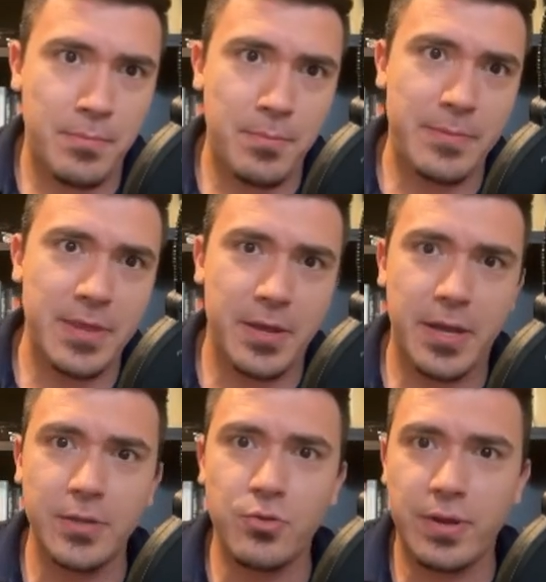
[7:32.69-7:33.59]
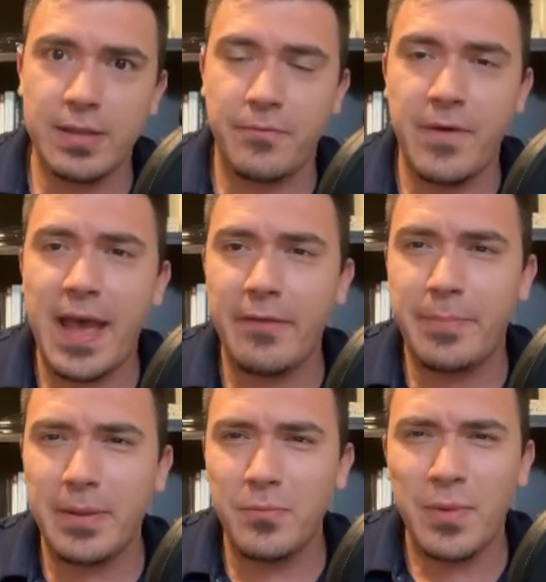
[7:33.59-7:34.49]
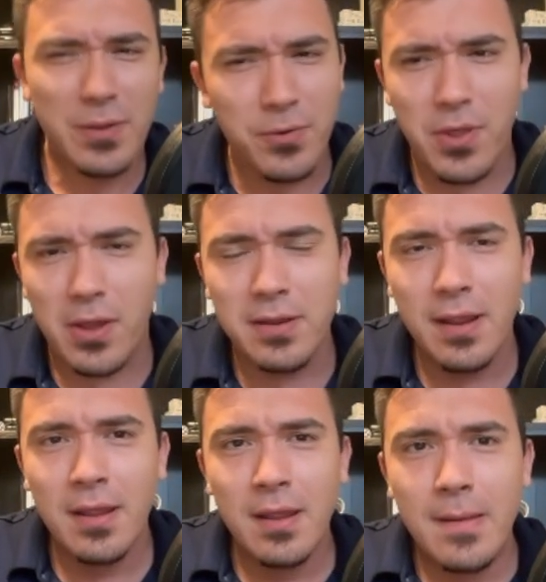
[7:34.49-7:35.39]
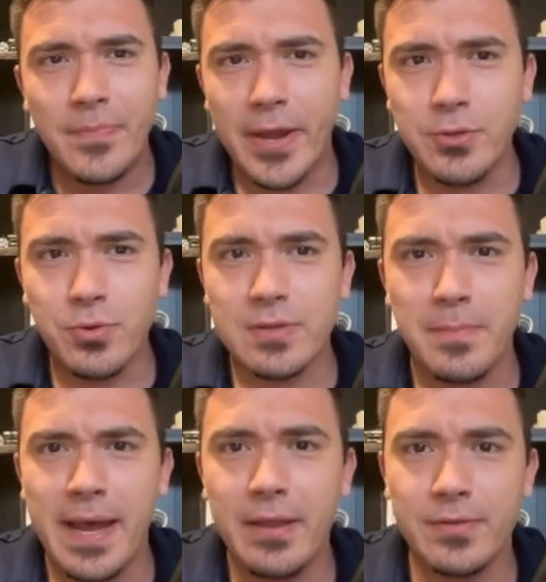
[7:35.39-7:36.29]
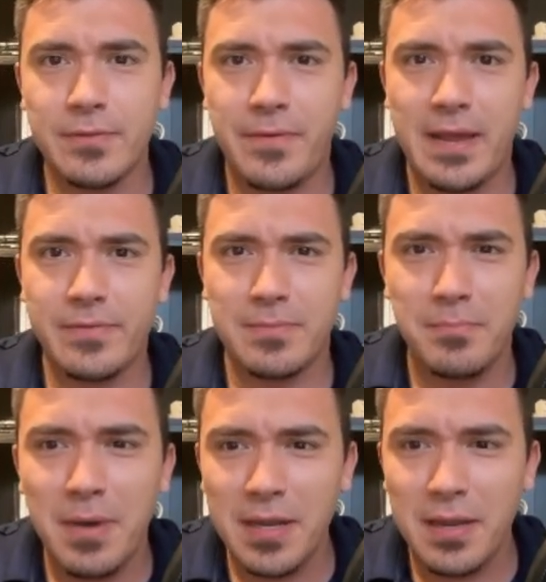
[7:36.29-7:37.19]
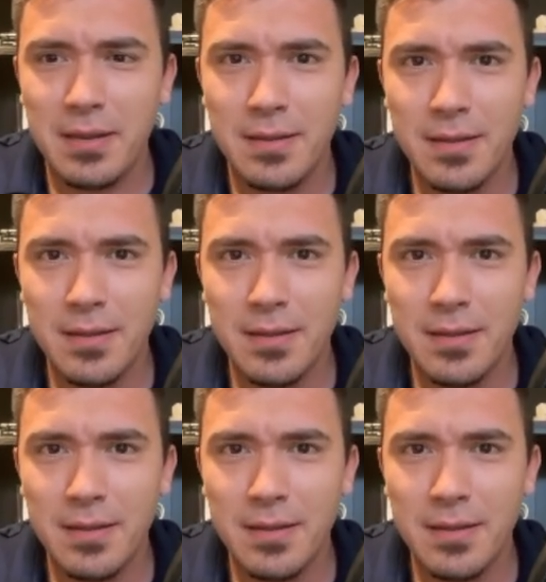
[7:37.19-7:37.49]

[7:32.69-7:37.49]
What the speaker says: Maybe the 100 and the 5, but wait, hold on. The 100 is miles, the 5 is money.